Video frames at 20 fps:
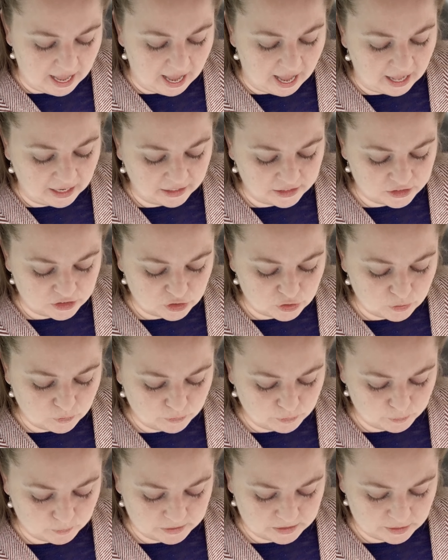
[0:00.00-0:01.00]
Alice knew
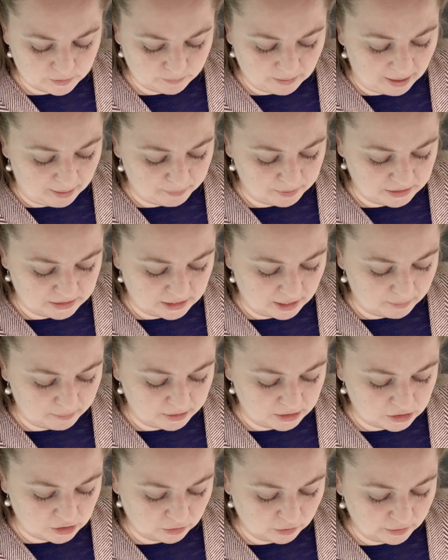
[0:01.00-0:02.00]
it was the rabbit
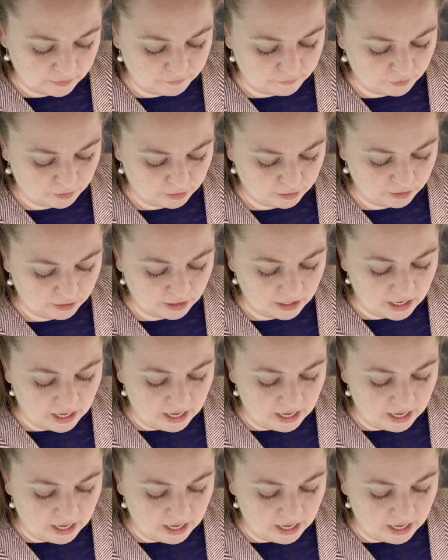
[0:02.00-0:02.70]
coming to look for her,